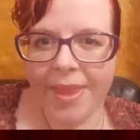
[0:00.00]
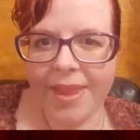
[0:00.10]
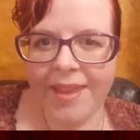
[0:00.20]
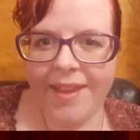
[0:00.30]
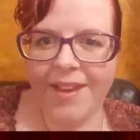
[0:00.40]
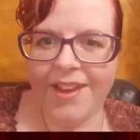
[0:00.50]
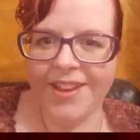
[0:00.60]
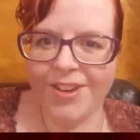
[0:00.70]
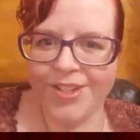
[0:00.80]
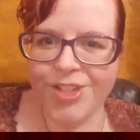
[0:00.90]

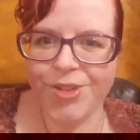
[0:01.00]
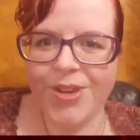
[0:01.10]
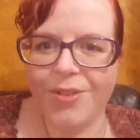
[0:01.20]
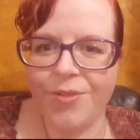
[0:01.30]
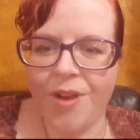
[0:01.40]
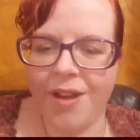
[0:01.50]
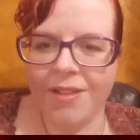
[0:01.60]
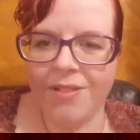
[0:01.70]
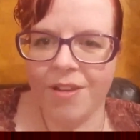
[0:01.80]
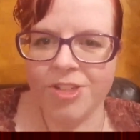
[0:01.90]
You're shooting
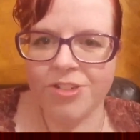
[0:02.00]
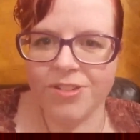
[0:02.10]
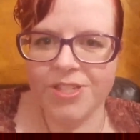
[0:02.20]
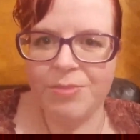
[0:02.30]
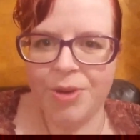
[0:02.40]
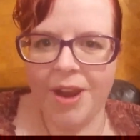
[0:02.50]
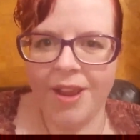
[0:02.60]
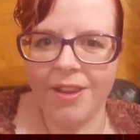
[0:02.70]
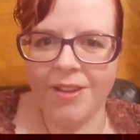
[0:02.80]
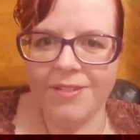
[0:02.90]
rocket launchers to
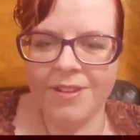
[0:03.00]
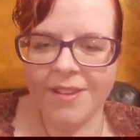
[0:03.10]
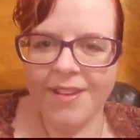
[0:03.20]
Brian.